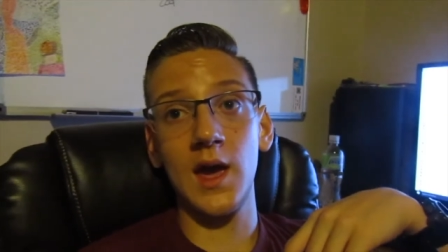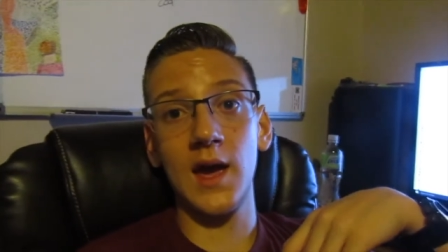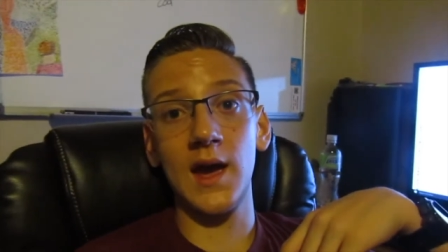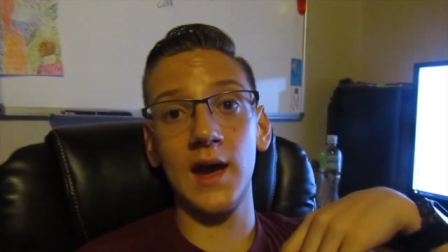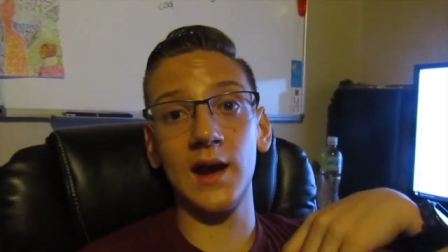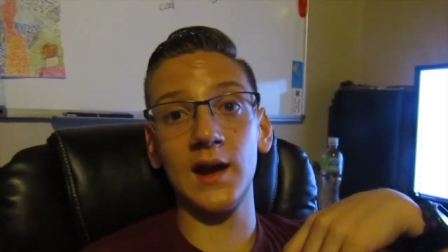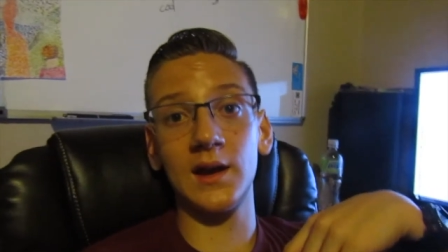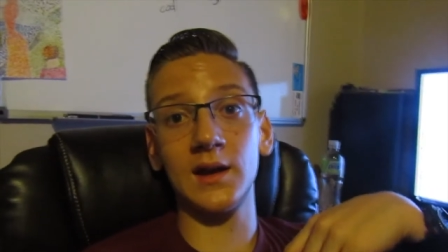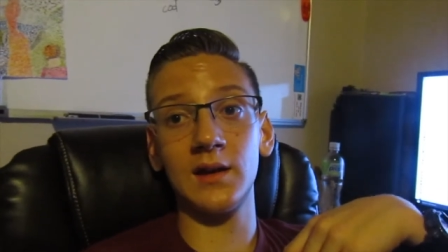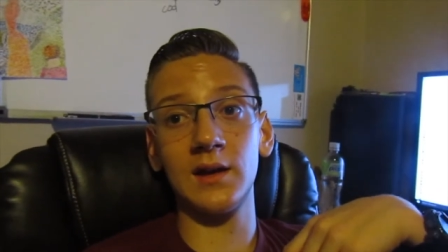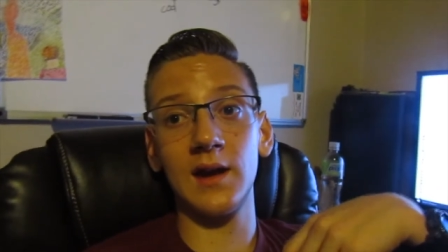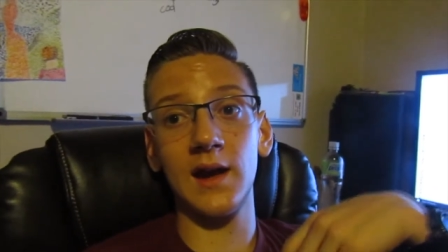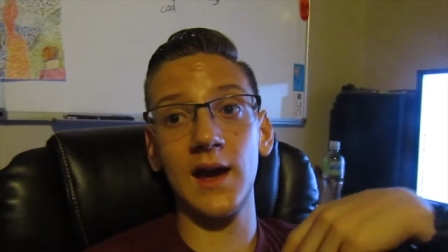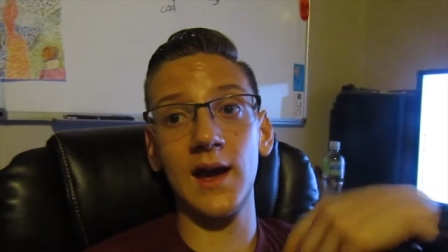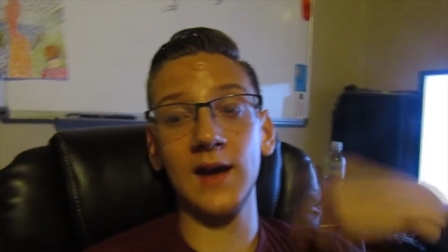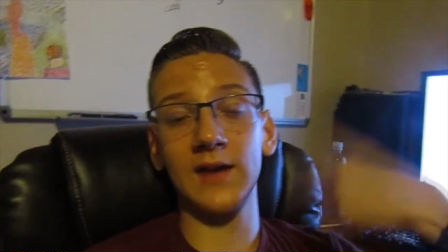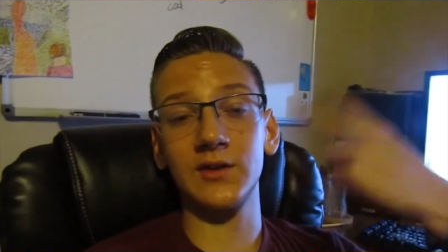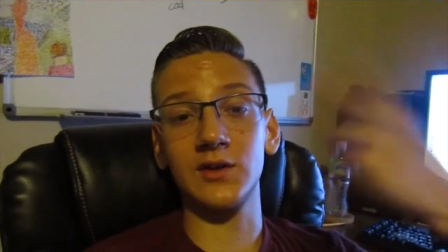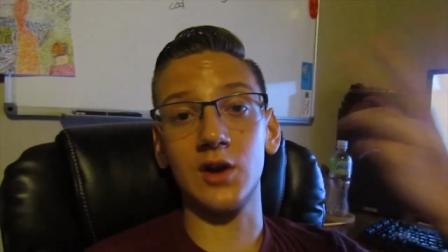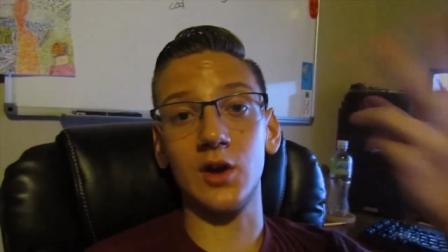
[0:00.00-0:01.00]
And
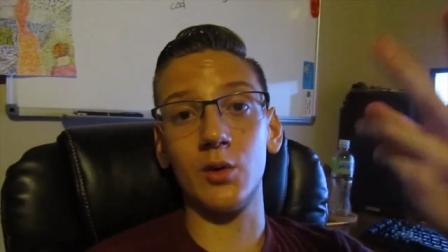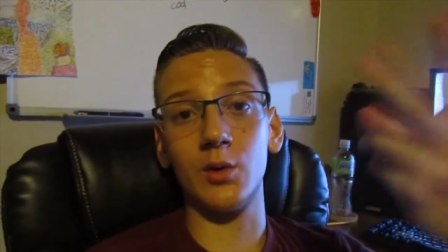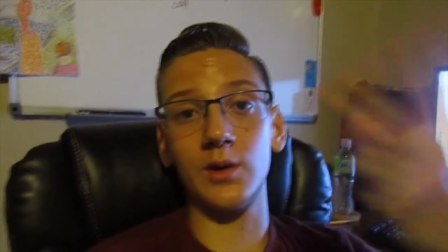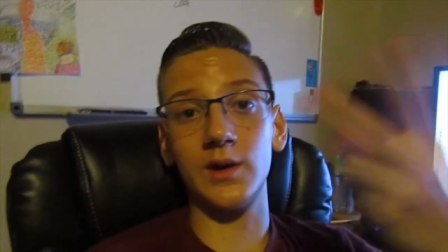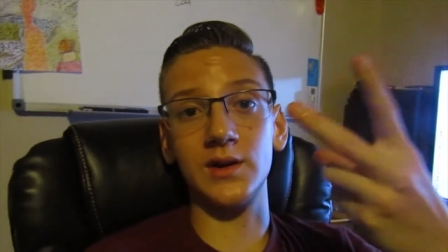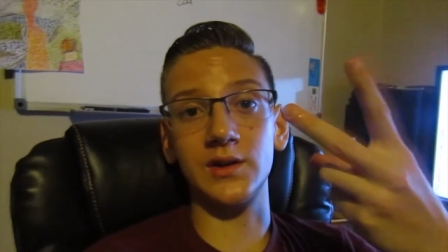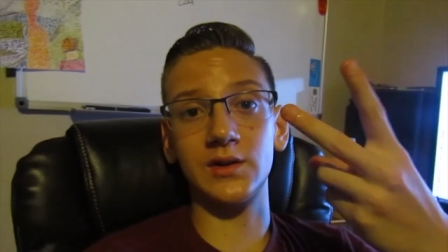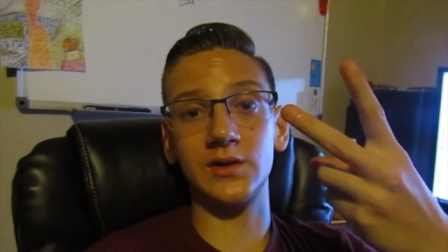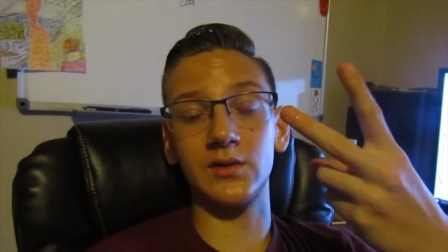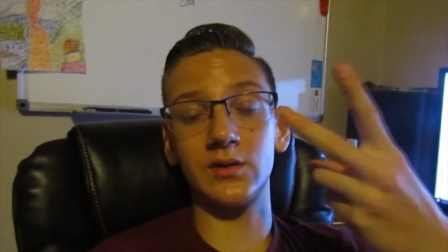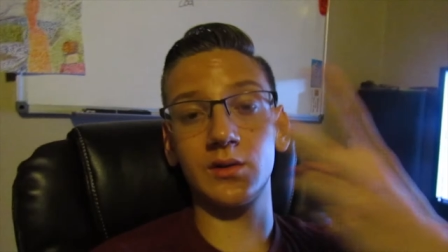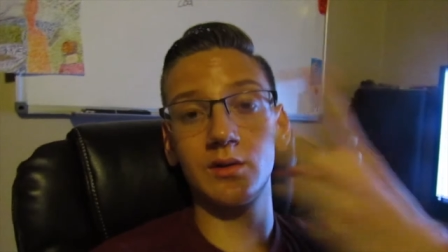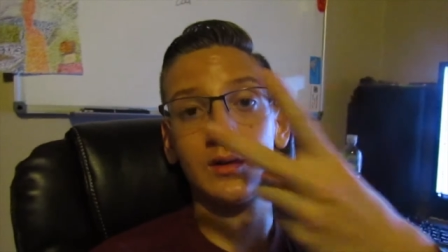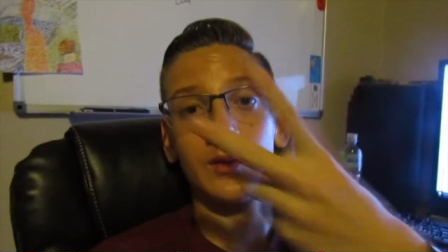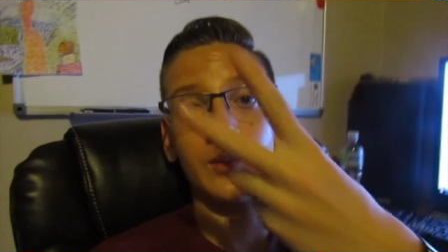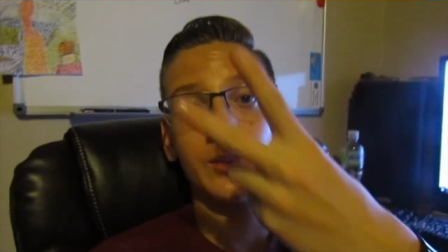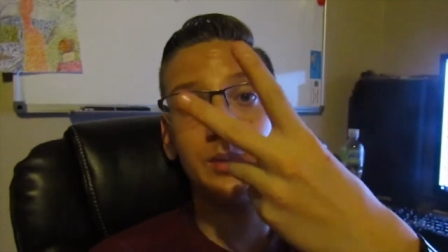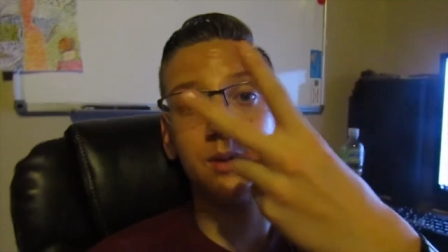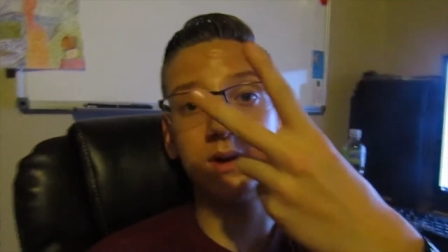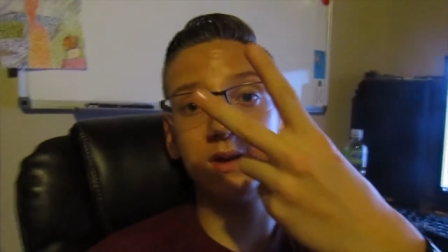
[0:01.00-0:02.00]
as always,
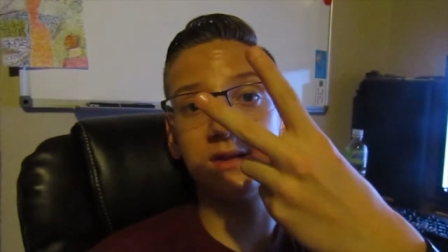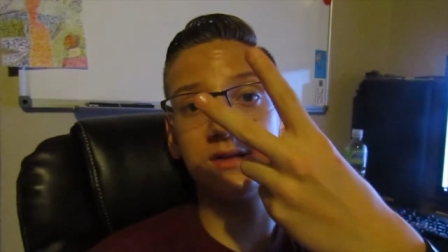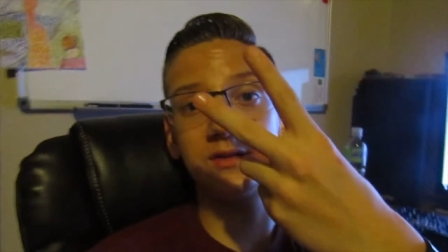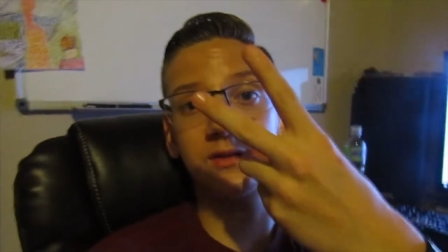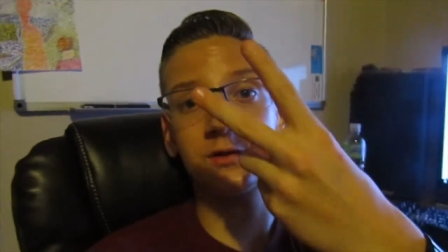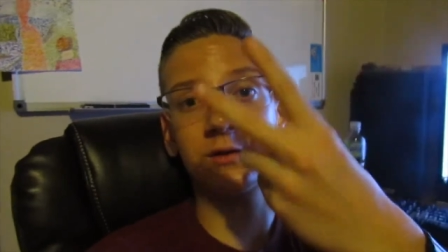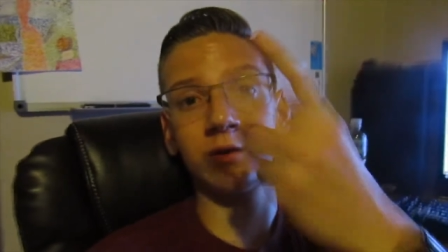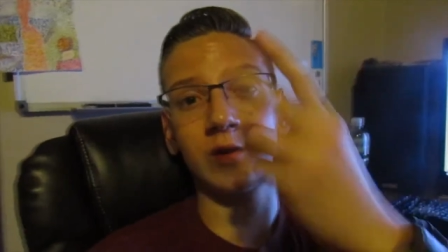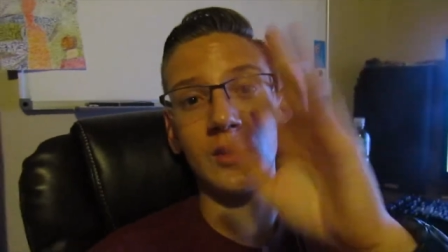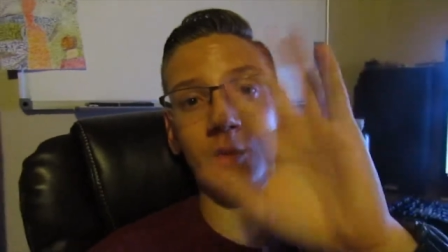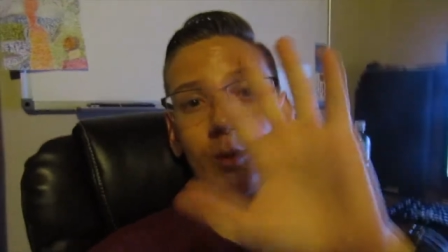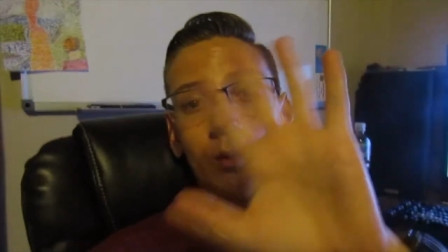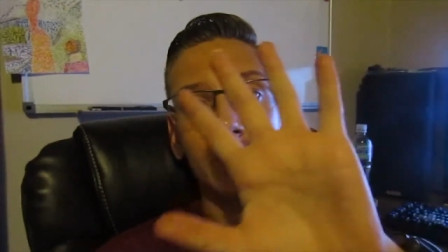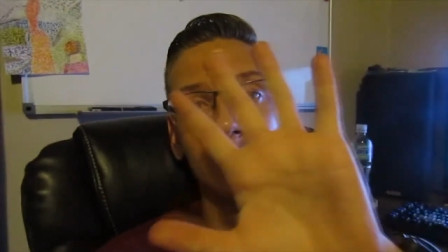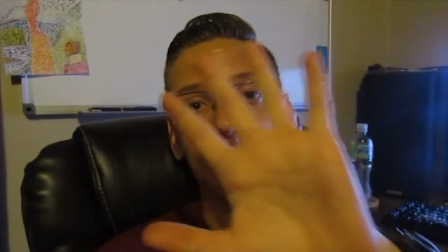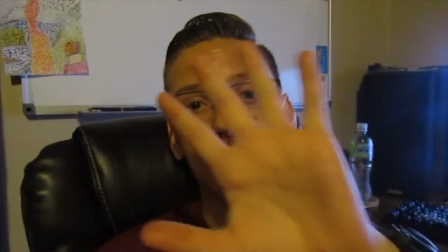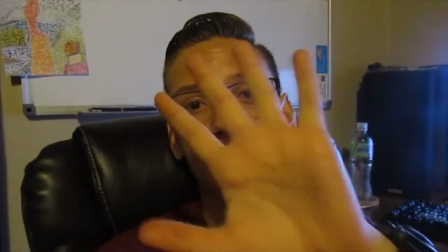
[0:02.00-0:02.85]
peace with